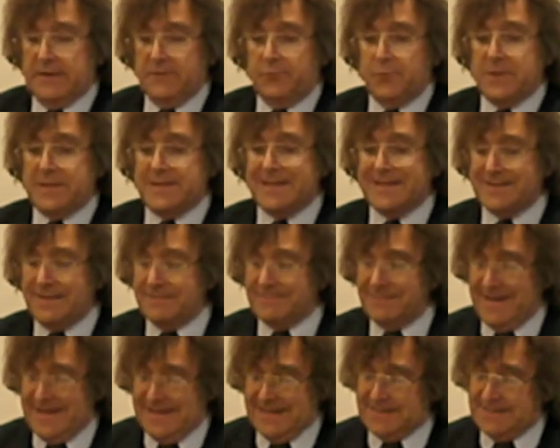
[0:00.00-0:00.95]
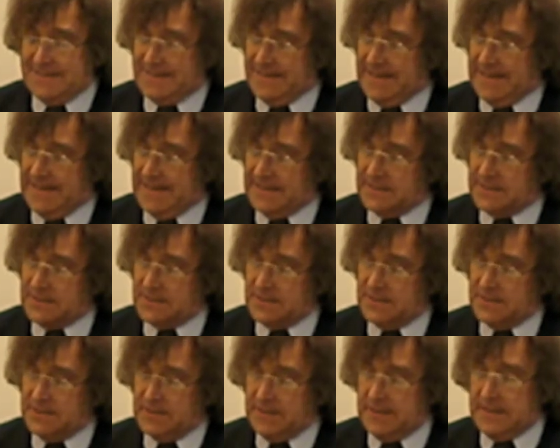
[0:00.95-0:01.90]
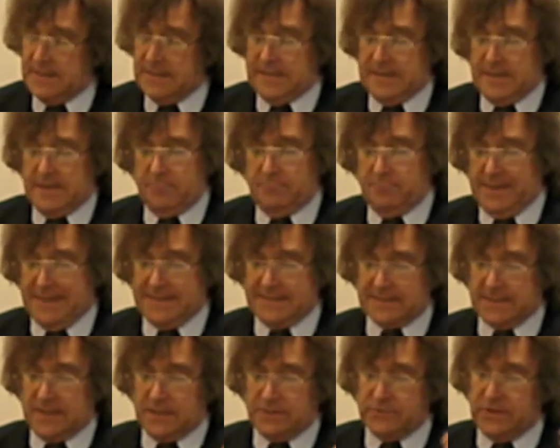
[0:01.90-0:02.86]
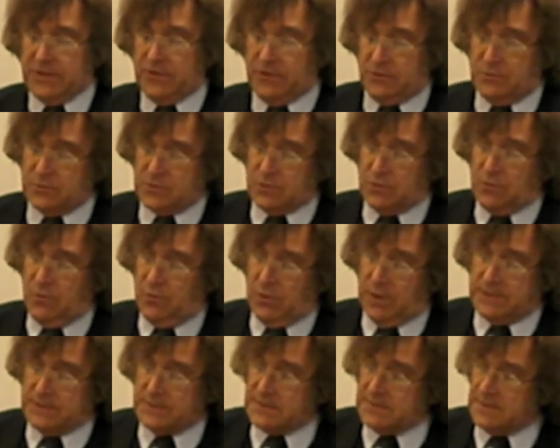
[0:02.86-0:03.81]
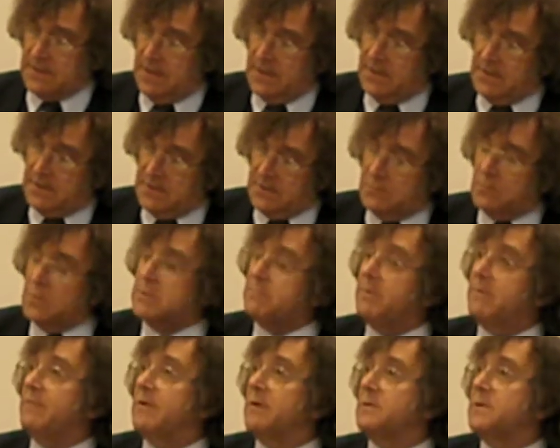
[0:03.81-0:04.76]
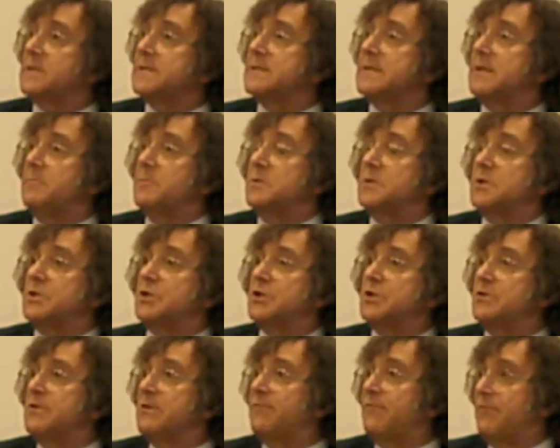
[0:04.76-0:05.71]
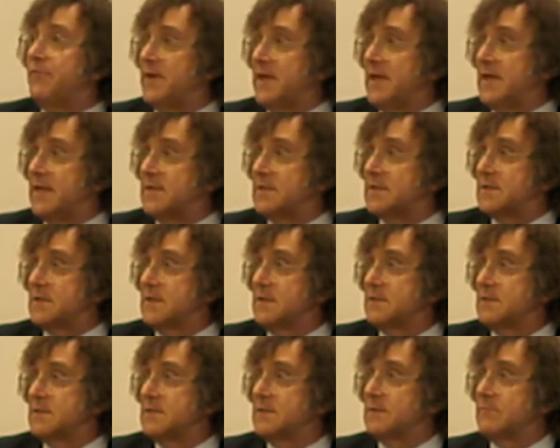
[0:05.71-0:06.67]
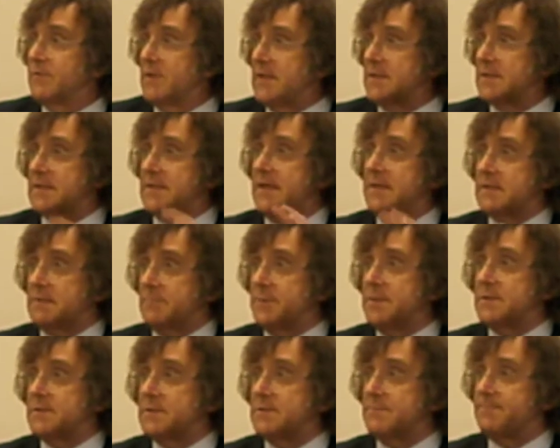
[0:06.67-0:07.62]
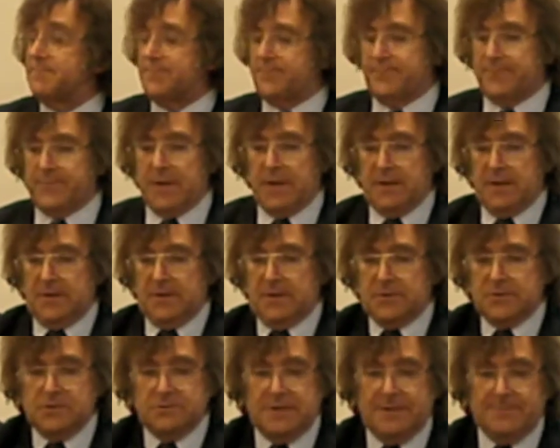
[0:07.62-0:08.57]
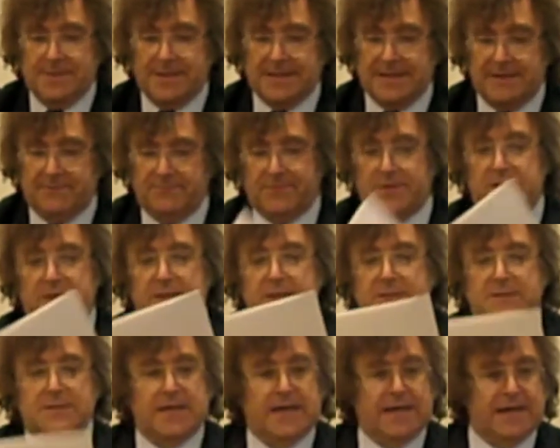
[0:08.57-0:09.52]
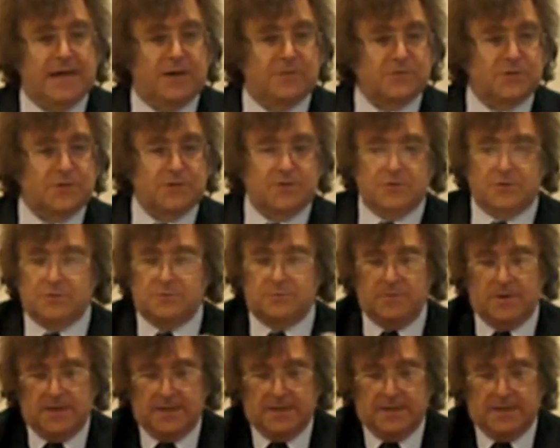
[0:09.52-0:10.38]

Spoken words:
If we did the land tax, basically those costs would be very similar to the fees, the assessment. So let me give these out to you,